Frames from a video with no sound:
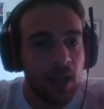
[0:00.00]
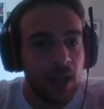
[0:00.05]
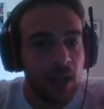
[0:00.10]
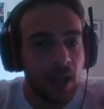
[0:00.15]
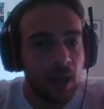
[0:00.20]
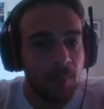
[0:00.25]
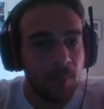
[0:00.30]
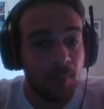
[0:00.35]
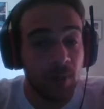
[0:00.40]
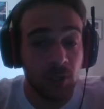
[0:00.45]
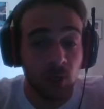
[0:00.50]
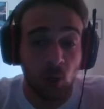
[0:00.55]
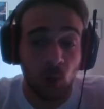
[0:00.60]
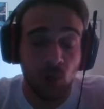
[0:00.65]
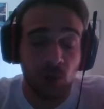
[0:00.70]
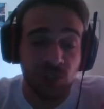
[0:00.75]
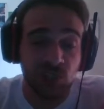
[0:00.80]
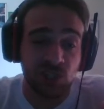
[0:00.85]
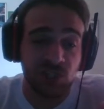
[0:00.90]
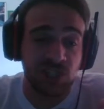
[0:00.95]
But
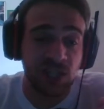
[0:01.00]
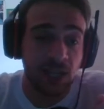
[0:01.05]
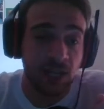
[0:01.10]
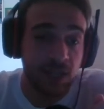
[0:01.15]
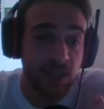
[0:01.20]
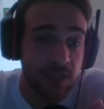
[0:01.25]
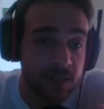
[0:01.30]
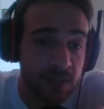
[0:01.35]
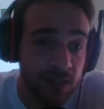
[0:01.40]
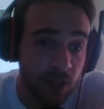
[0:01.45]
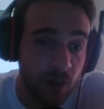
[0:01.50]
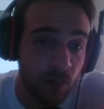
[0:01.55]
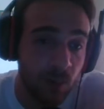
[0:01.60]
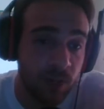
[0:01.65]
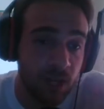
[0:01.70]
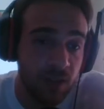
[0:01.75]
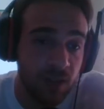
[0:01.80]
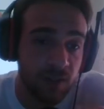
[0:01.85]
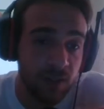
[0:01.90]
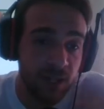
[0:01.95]
also says
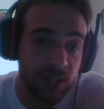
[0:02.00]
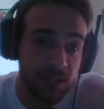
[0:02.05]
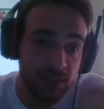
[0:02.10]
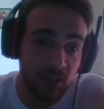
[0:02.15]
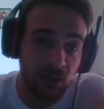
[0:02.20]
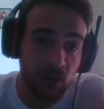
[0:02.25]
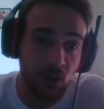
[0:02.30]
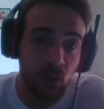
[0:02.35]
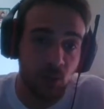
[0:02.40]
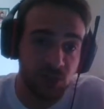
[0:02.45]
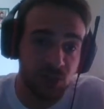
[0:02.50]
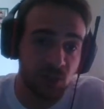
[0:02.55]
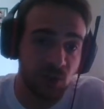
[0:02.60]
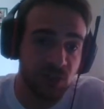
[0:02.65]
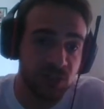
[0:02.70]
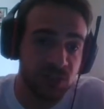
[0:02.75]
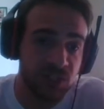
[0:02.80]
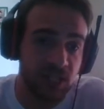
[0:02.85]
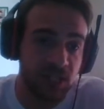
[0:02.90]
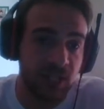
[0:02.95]
whenever instant or
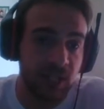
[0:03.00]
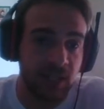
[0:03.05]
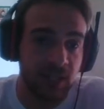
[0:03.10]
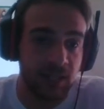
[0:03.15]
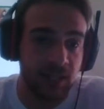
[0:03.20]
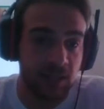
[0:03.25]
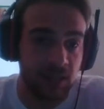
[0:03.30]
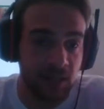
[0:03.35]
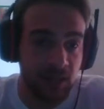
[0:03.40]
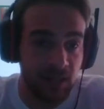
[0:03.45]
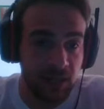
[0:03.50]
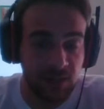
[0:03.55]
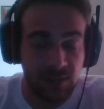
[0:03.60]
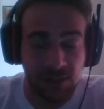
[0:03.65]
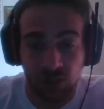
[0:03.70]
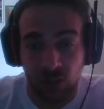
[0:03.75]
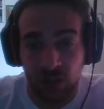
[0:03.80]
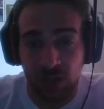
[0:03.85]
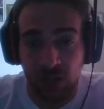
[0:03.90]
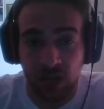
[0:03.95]
sorcery
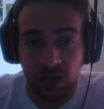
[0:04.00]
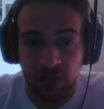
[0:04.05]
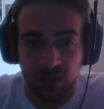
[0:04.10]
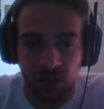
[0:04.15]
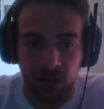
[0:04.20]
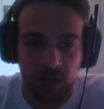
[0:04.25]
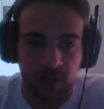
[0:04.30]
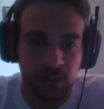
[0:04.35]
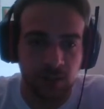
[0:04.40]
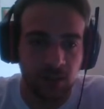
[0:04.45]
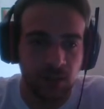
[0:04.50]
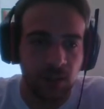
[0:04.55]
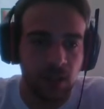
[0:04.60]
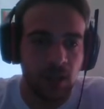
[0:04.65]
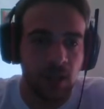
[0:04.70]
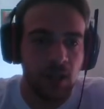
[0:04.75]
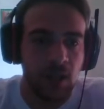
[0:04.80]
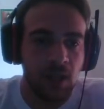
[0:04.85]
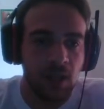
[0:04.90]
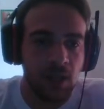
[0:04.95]
leaves your graveyard,
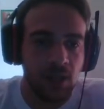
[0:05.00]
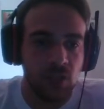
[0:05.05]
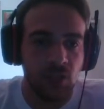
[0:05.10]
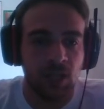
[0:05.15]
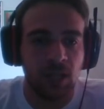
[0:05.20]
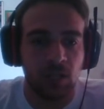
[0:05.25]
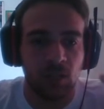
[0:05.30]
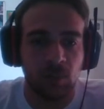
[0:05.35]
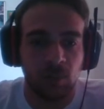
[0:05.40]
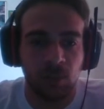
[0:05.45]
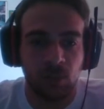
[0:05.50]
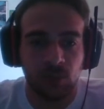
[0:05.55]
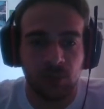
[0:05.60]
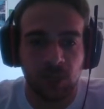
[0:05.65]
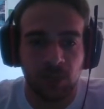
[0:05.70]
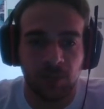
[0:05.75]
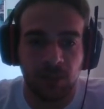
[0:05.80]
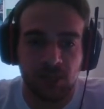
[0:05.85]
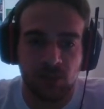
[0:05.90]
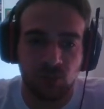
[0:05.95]
you get to put
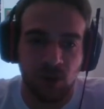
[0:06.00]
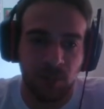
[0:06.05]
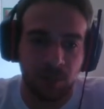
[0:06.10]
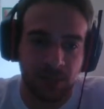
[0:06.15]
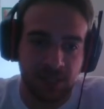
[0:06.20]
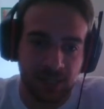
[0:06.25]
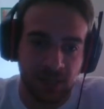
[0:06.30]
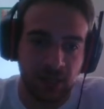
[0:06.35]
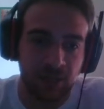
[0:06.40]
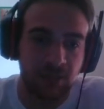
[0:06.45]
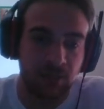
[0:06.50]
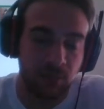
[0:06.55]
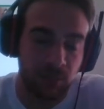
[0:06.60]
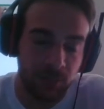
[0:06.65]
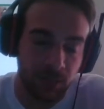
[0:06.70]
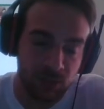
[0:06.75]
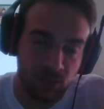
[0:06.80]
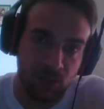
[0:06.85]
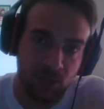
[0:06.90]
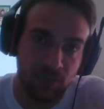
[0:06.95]
a
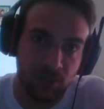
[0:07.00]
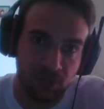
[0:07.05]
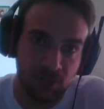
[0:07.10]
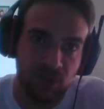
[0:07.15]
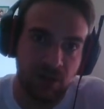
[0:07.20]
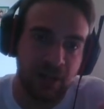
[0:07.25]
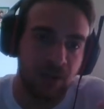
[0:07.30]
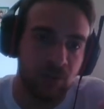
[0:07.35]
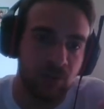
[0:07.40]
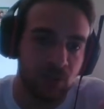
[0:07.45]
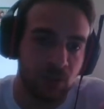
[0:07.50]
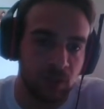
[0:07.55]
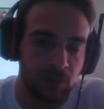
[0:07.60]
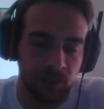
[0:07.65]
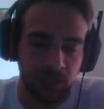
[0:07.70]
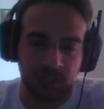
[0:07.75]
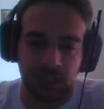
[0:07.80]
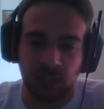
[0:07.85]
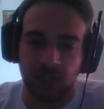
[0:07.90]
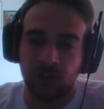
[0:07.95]
+1/+1 counter on
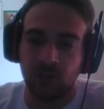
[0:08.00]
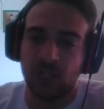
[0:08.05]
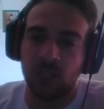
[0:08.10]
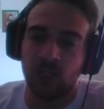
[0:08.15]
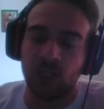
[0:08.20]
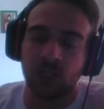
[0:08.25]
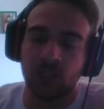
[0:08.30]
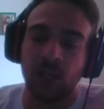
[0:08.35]
Mercenary Regent.